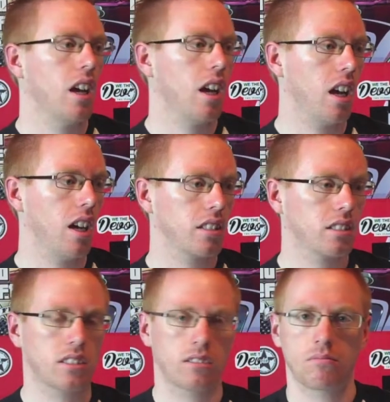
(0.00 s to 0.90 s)
Uh,
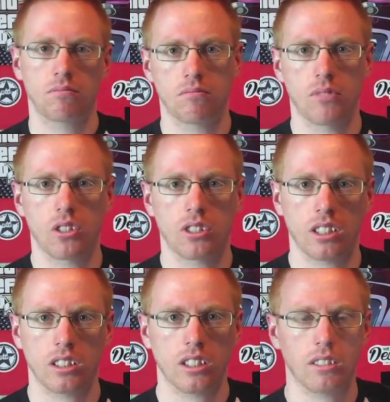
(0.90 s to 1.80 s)
it's her
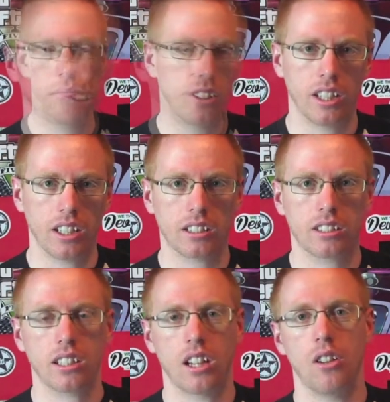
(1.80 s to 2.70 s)
sister, her niece,